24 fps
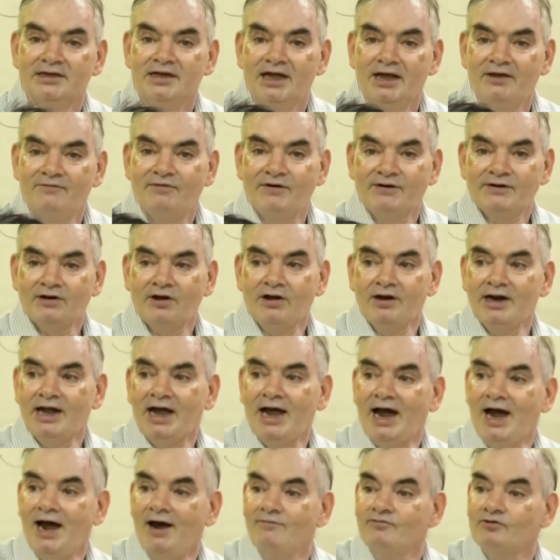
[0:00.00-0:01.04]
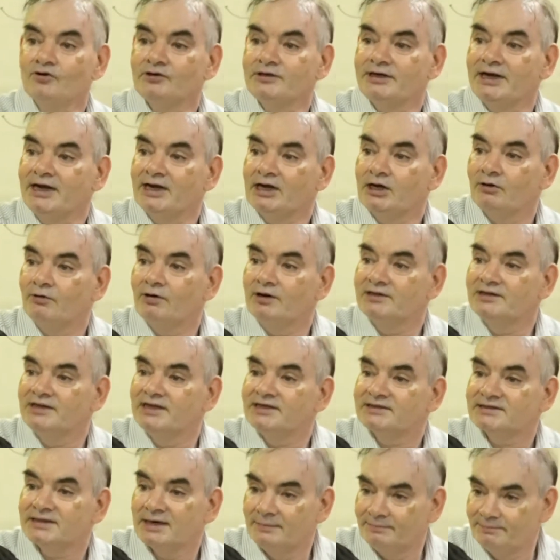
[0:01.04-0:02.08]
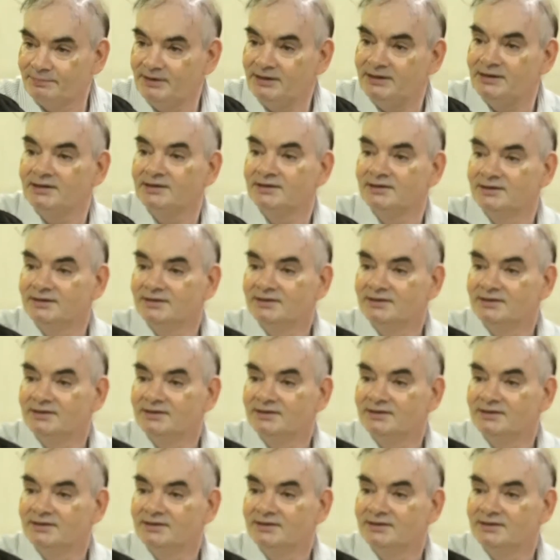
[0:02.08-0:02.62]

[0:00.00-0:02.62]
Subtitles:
if at all I have to take over this company,